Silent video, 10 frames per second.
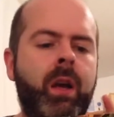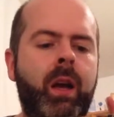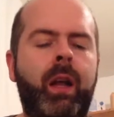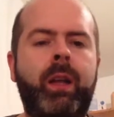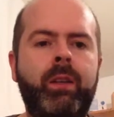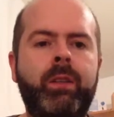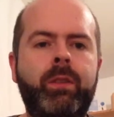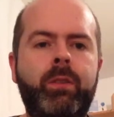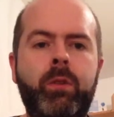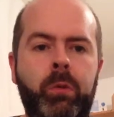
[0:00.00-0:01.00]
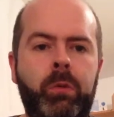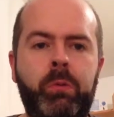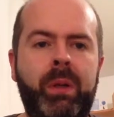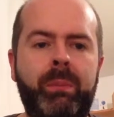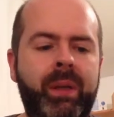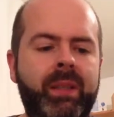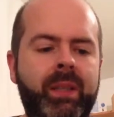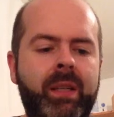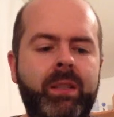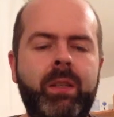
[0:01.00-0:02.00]
and two great
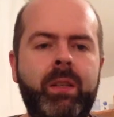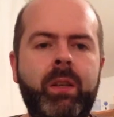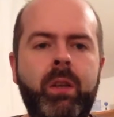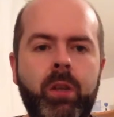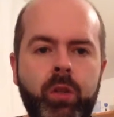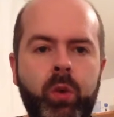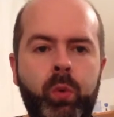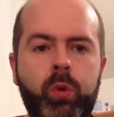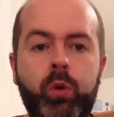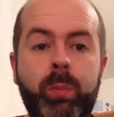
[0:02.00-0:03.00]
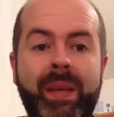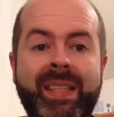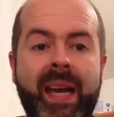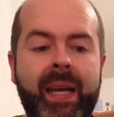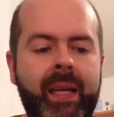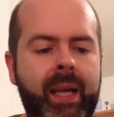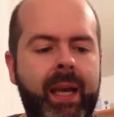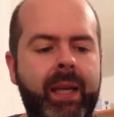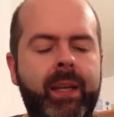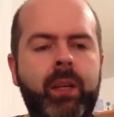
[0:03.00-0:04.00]
B-sides. So Sue Me Jack
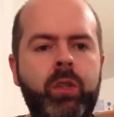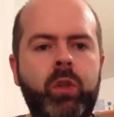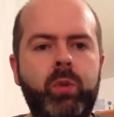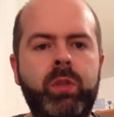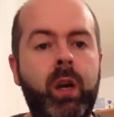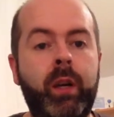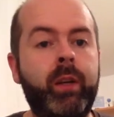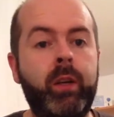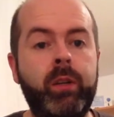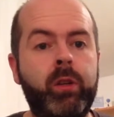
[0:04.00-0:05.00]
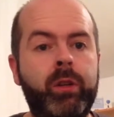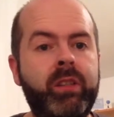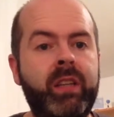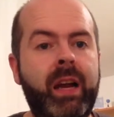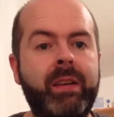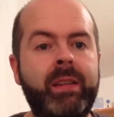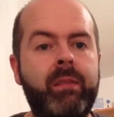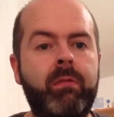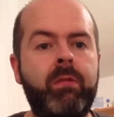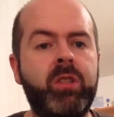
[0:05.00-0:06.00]
and So Stark, You're a
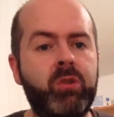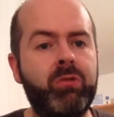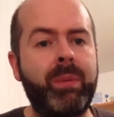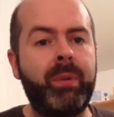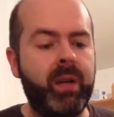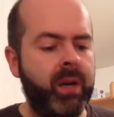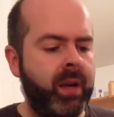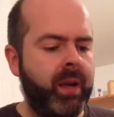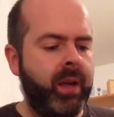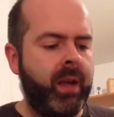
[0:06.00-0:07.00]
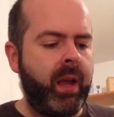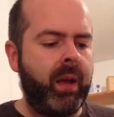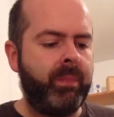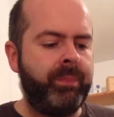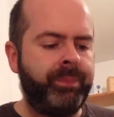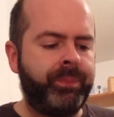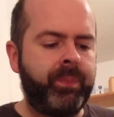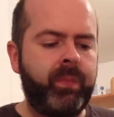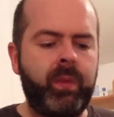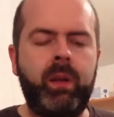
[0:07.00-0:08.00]
Skyscraper. I
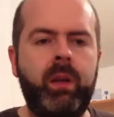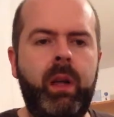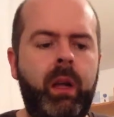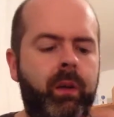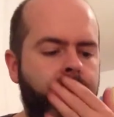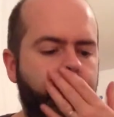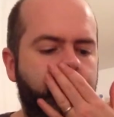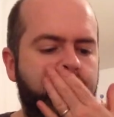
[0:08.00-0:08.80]
love them.